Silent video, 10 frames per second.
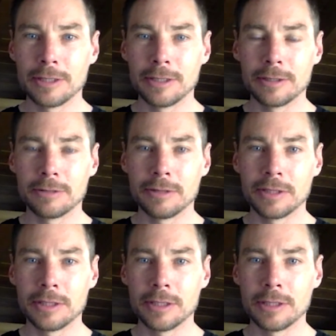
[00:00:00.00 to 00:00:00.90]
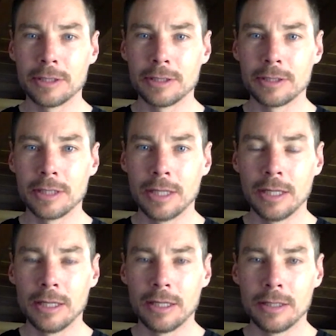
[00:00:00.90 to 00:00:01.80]
It transitions
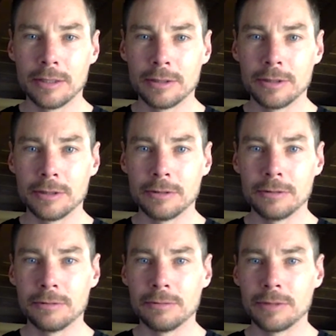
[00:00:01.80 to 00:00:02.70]
into